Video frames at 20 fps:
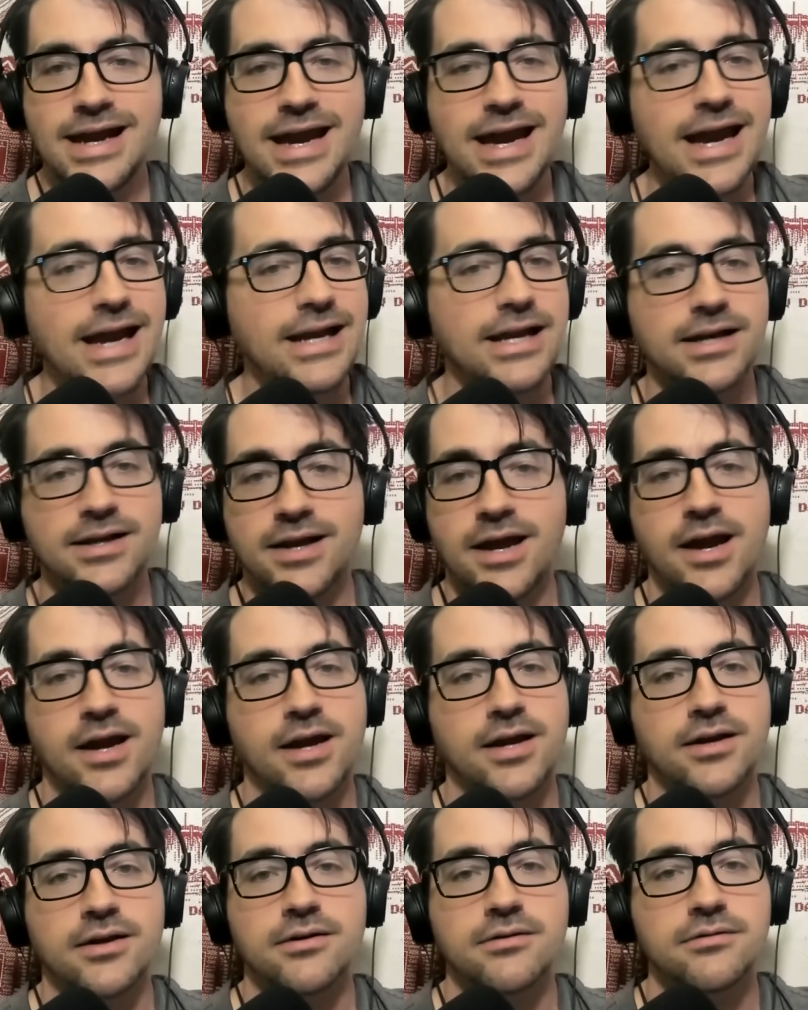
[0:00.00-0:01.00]
any
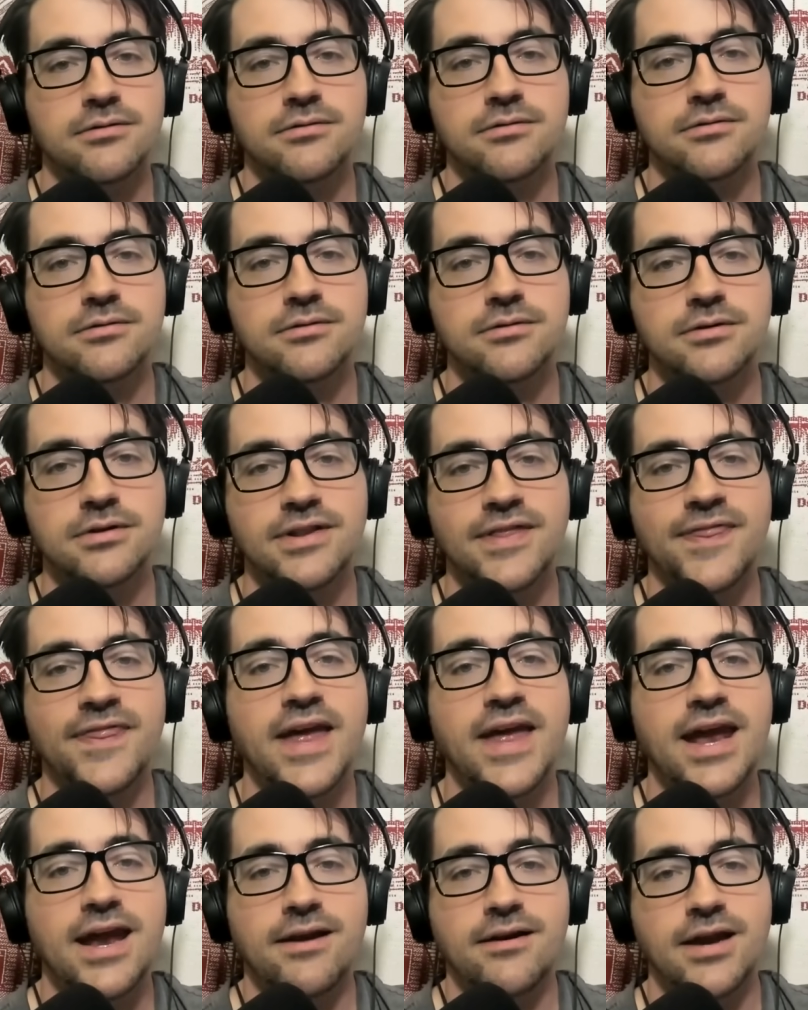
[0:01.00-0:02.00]
day
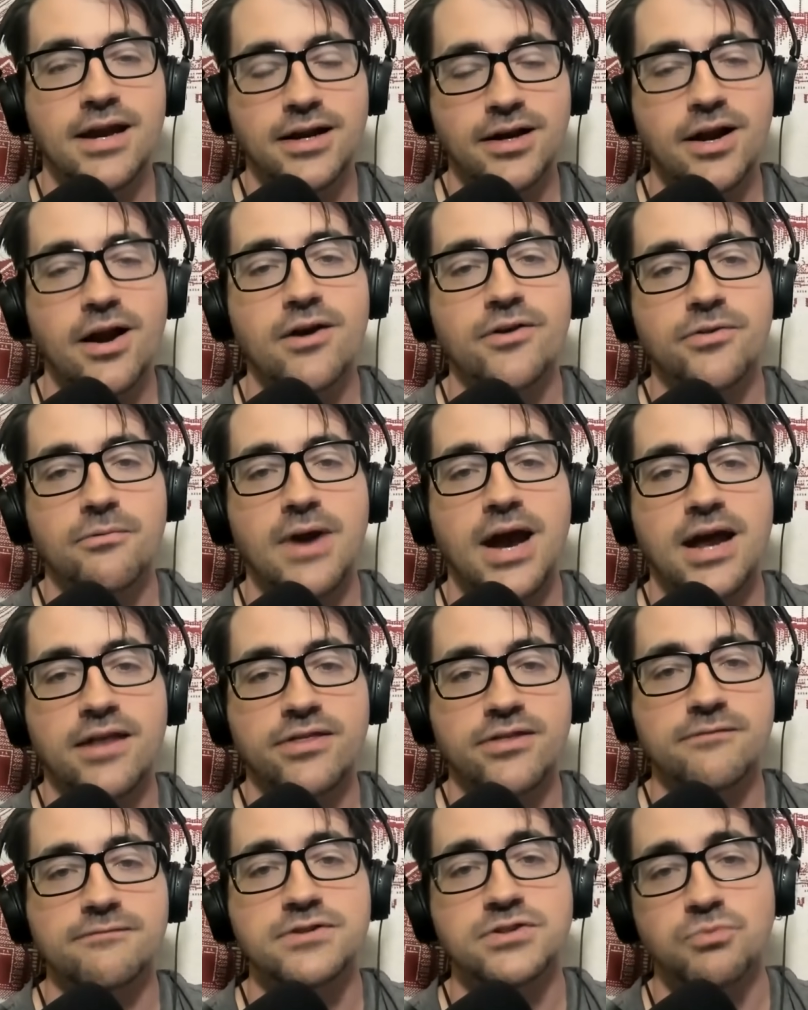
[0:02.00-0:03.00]
than incur the
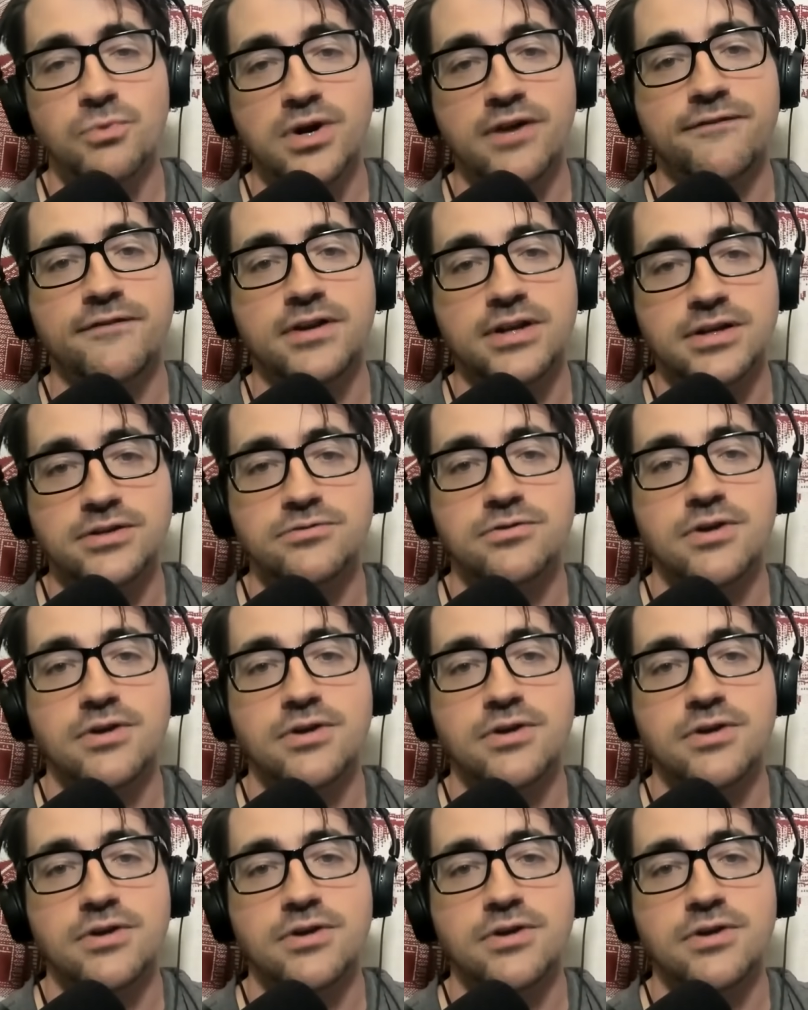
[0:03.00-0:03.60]
wrath of Swifties,